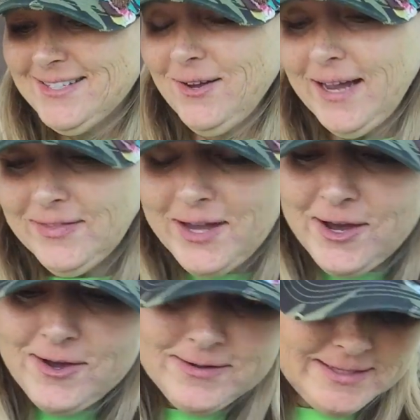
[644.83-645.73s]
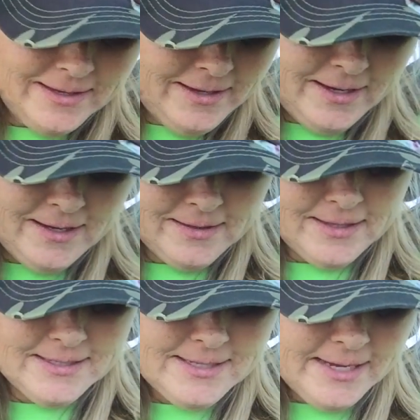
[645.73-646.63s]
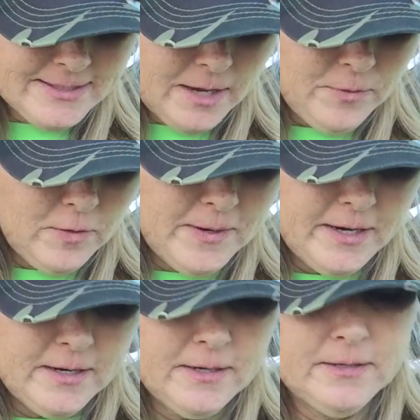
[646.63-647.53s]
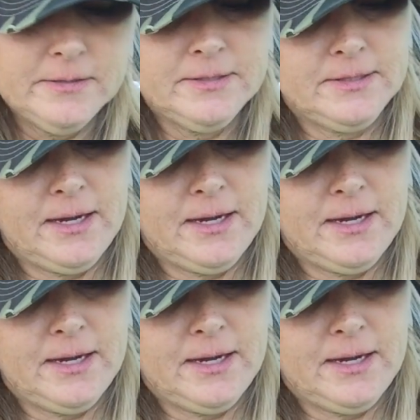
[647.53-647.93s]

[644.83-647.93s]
So I got those, and then this next couple of pairs,